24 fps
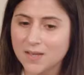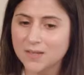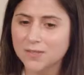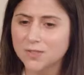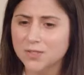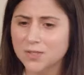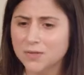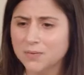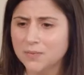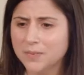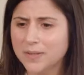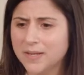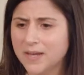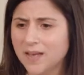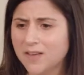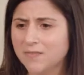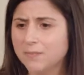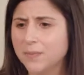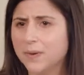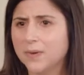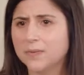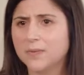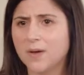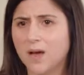So we have
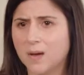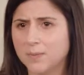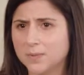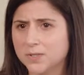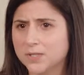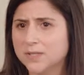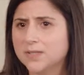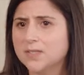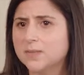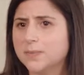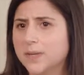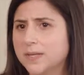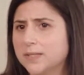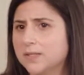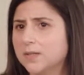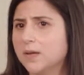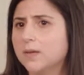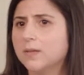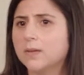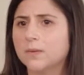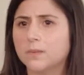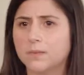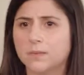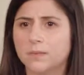both options based
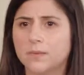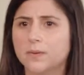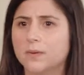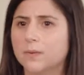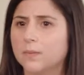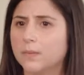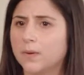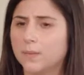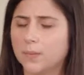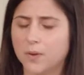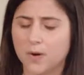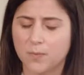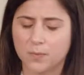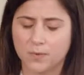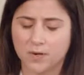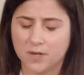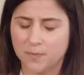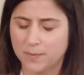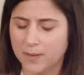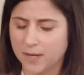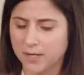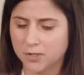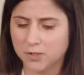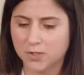on the, the
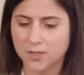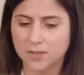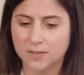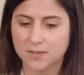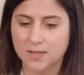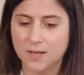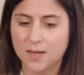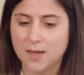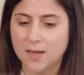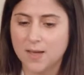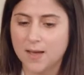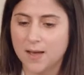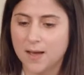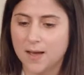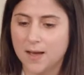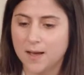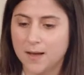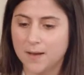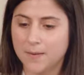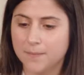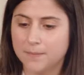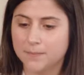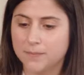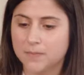appropriate patient.
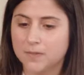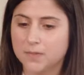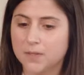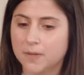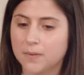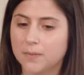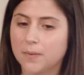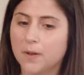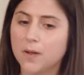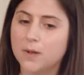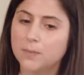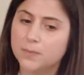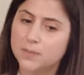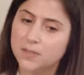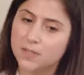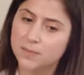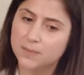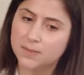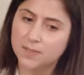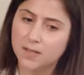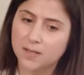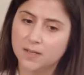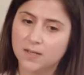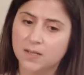Um, so home sleep
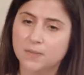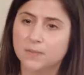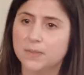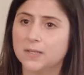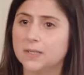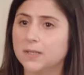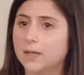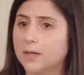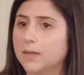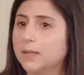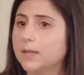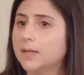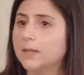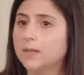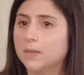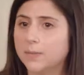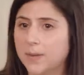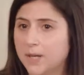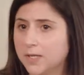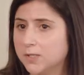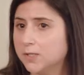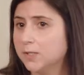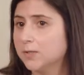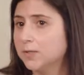study can be done in the
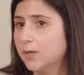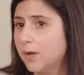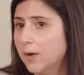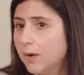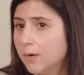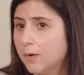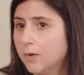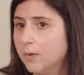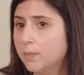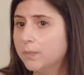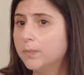patient's home.